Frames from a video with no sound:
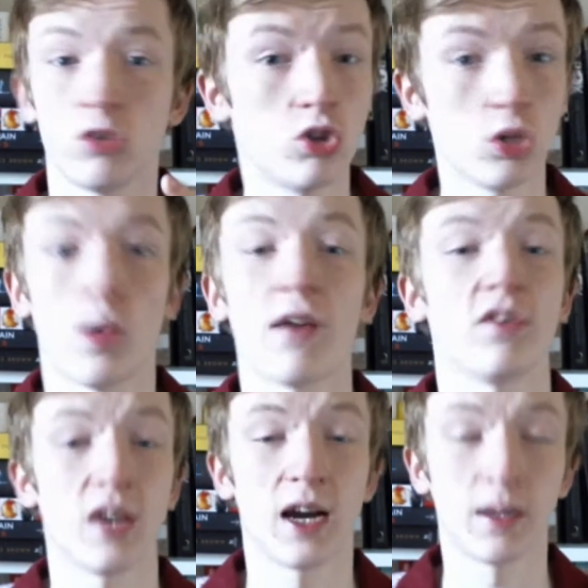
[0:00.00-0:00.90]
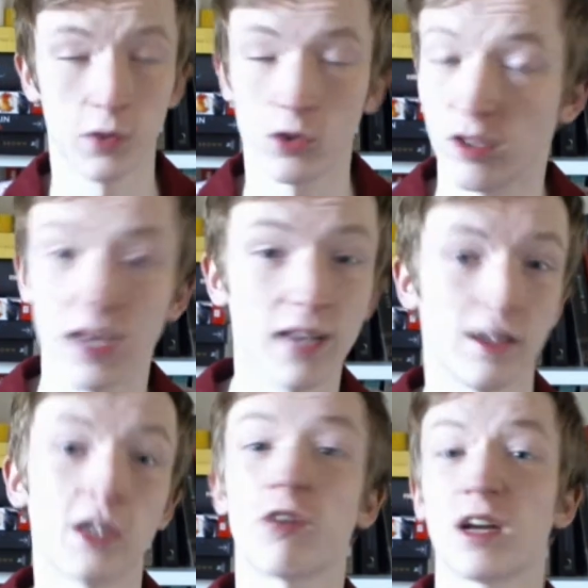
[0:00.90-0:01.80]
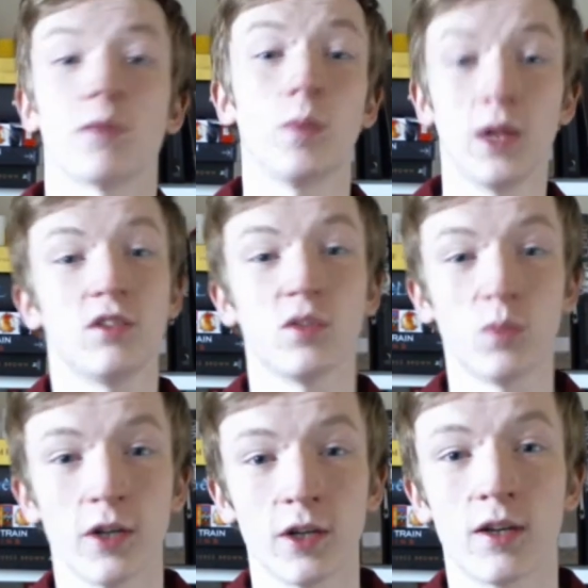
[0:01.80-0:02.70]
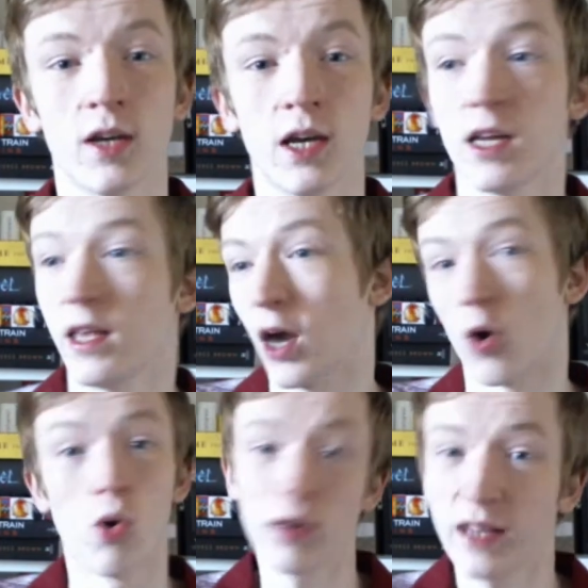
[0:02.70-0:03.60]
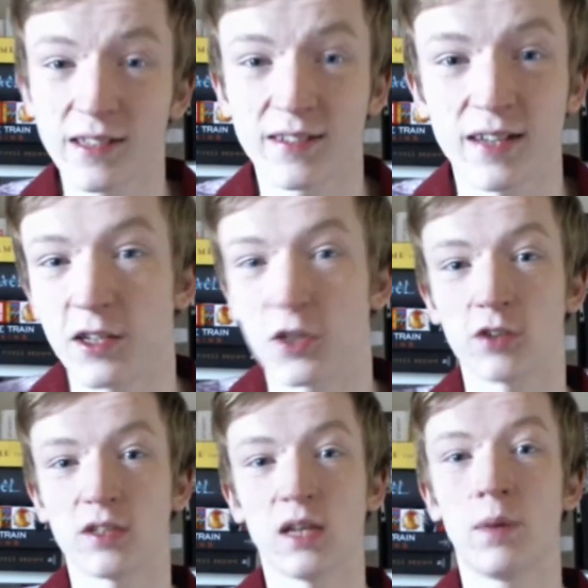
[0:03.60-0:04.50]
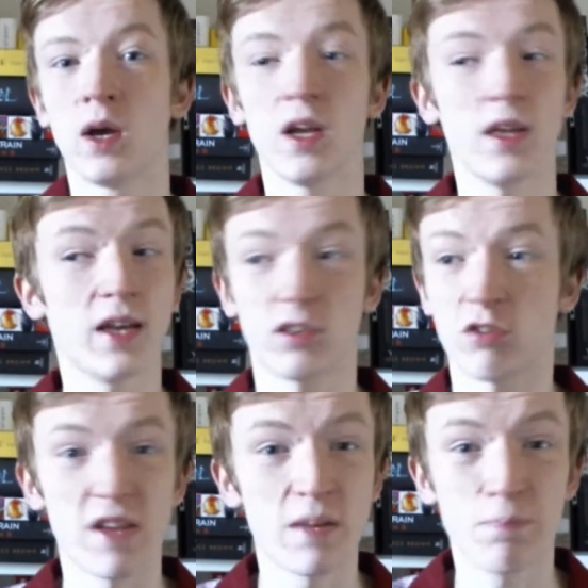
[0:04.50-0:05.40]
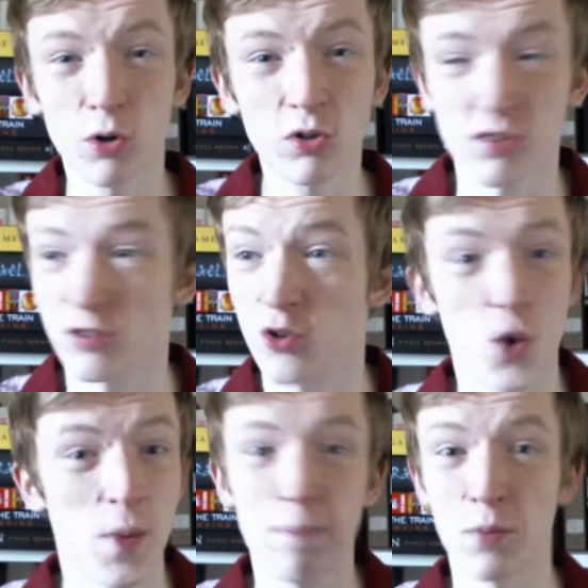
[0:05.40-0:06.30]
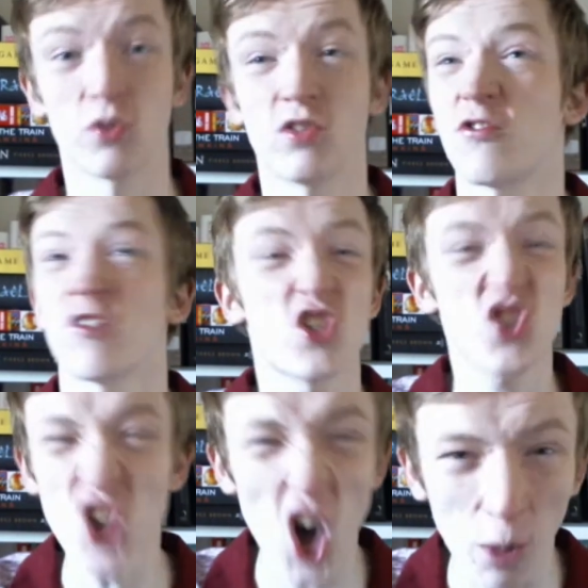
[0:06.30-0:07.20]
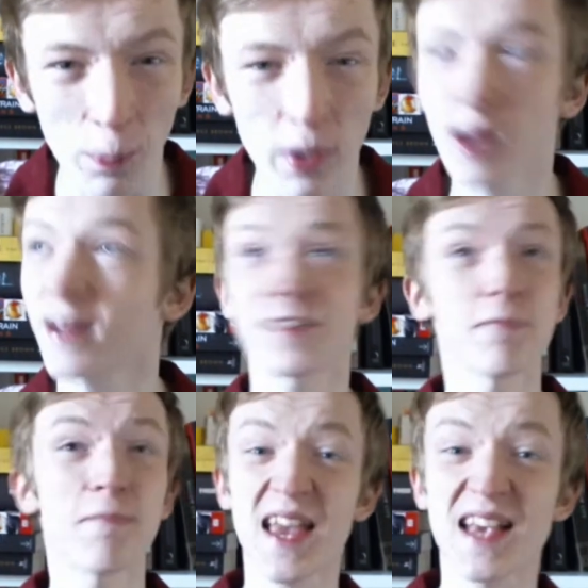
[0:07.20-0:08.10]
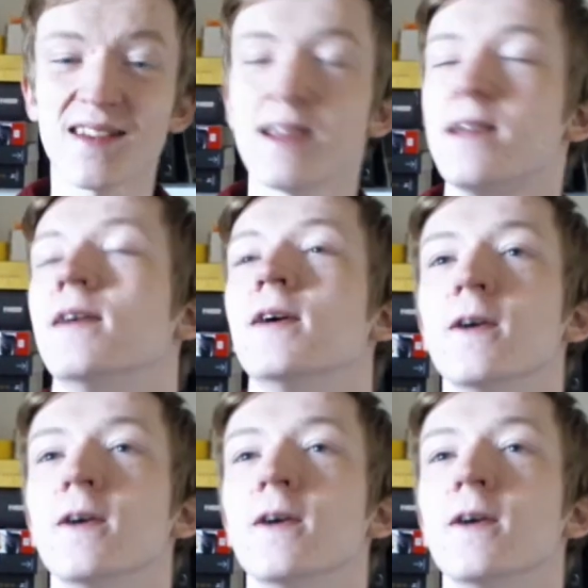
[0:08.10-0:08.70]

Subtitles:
do whatever you can, because it is an incredible place to work. You get all the insider gossip. You get to read books and talk about books for a job. That's amazing.